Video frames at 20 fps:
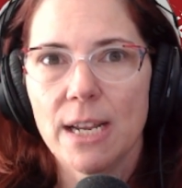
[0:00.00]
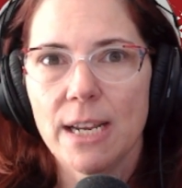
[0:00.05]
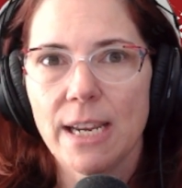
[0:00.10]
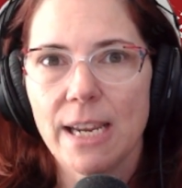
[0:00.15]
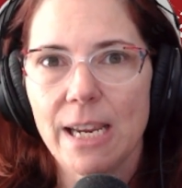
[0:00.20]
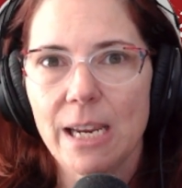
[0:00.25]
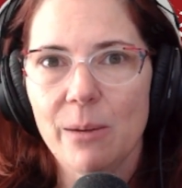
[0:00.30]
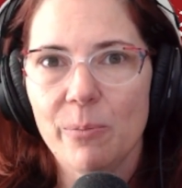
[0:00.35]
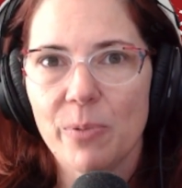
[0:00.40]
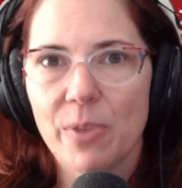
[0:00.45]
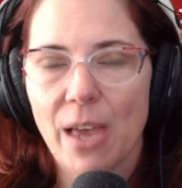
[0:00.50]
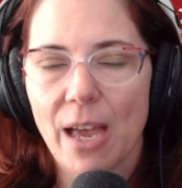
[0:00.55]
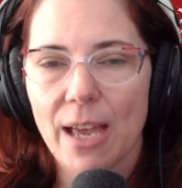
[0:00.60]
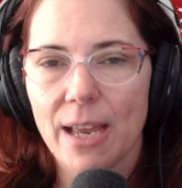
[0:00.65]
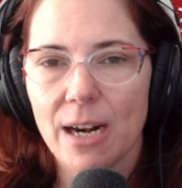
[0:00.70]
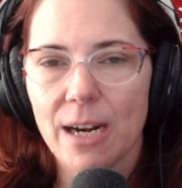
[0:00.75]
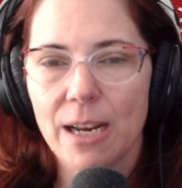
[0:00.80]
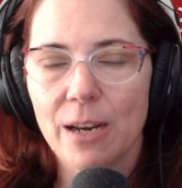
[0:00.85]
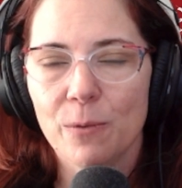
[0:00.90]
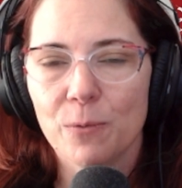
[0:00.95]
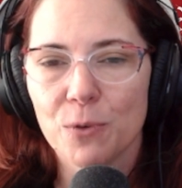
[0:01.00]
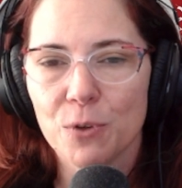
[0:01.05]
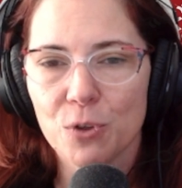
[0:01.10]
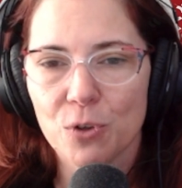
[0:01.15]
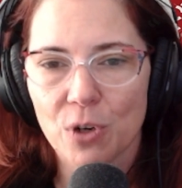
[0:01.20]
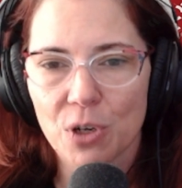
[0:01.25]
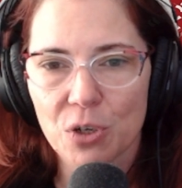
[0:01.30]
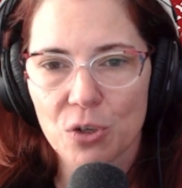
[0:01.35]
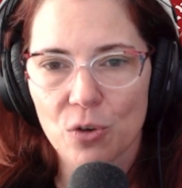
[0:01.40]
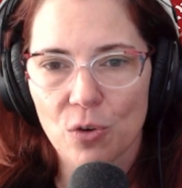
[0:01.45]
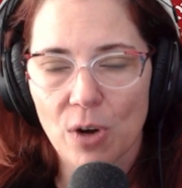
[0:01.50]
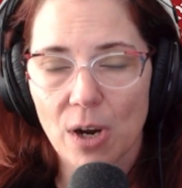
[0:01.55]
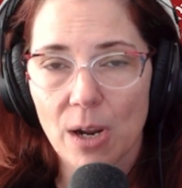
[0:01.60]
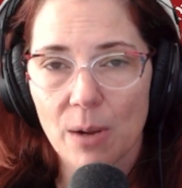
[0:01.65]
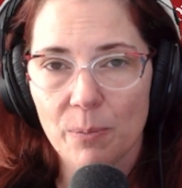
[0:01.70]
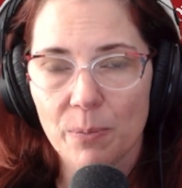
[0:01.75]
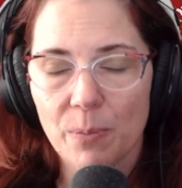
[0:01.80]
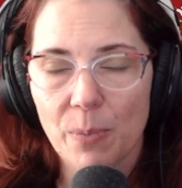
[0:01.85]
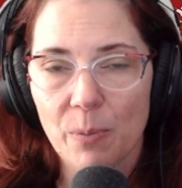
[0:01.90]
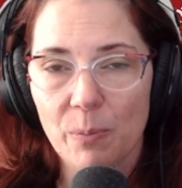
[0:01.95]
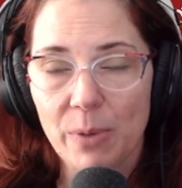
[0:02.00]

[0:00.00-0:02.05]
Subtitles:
keep that infrastructure up,